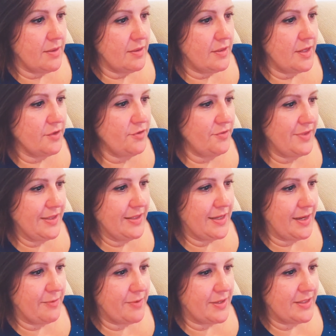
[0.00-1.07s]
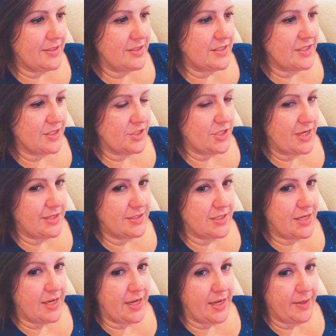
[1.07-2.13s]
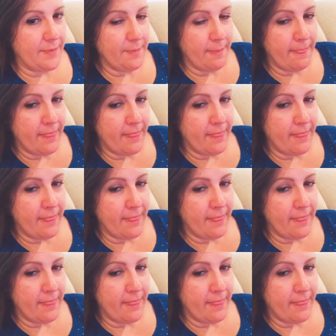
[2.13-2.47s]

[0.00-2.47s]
the other thing that I wanted to touch on today